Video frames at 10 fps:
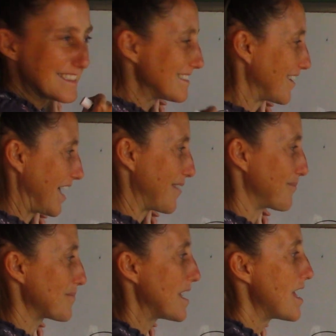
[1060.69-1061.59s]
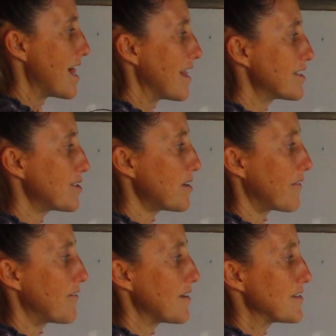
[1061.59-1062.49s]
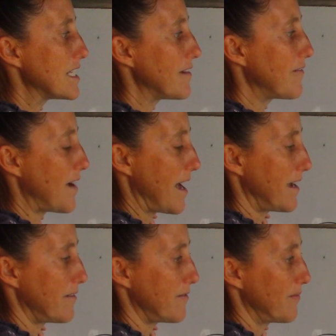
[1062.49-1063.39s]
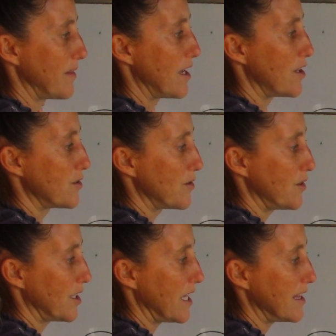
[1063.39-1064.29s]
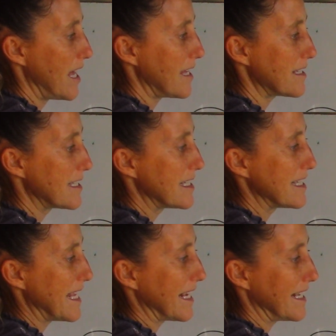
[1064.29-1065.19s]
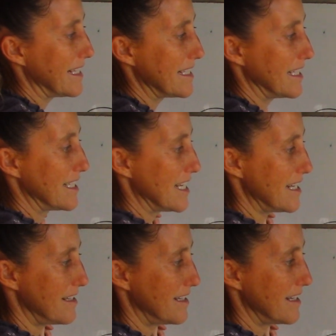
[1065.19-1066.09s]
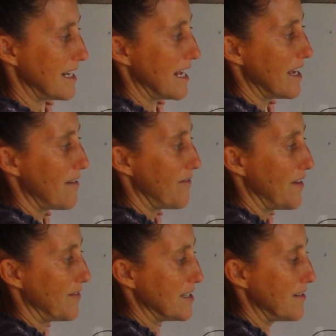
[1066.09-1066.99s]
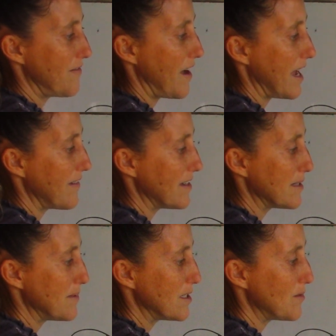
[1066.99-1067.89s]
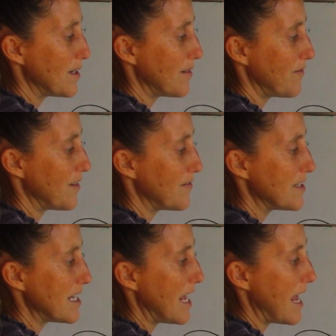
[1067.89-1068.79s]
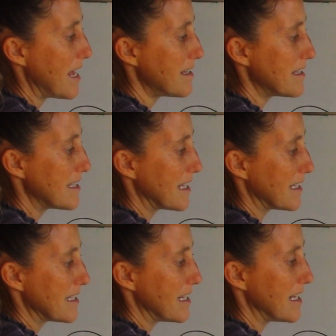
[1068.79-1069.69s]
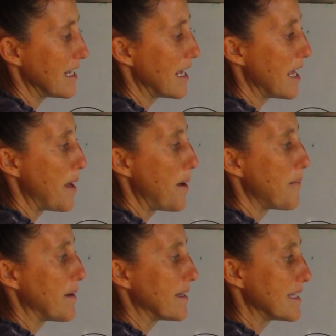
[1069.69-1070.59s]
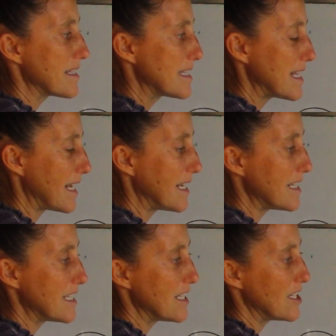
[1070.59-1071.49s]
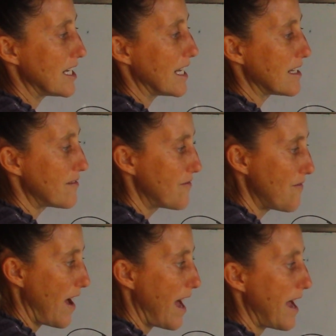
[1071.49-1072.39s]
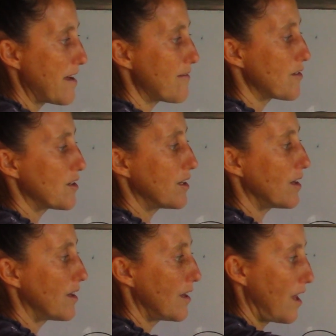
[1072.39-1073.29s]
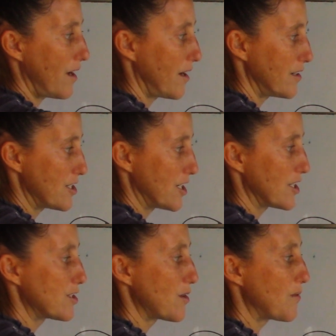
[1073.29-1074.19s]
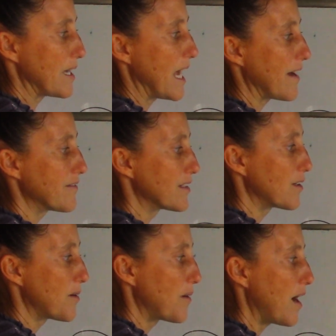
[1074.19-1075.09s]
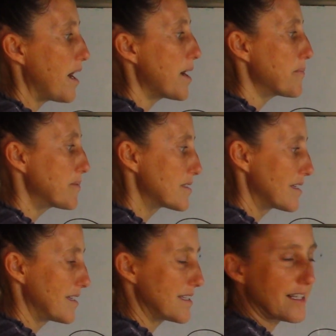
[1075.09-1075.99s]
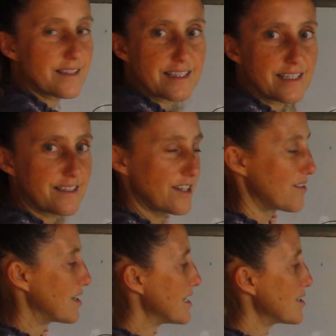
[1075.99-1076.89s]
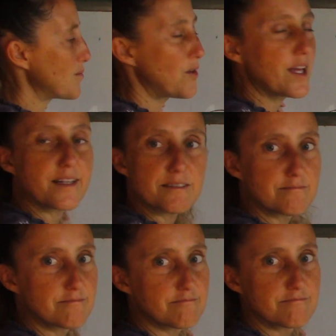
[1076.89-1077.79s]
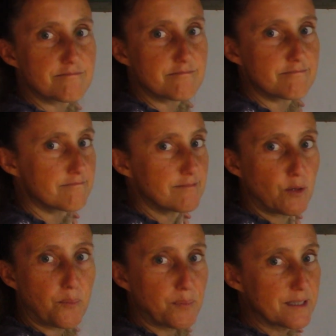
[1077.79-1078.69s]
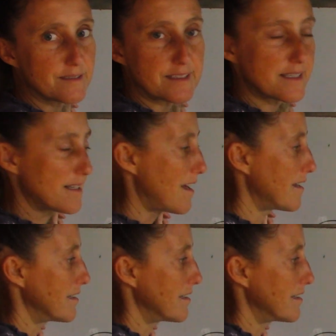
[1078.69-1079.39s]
Okay, let's go to 55. So look at that second digit. 55 is between 50 and 60. But the second digit is 5 or larger, so we have to go up to the 60. So this one, nope, does not.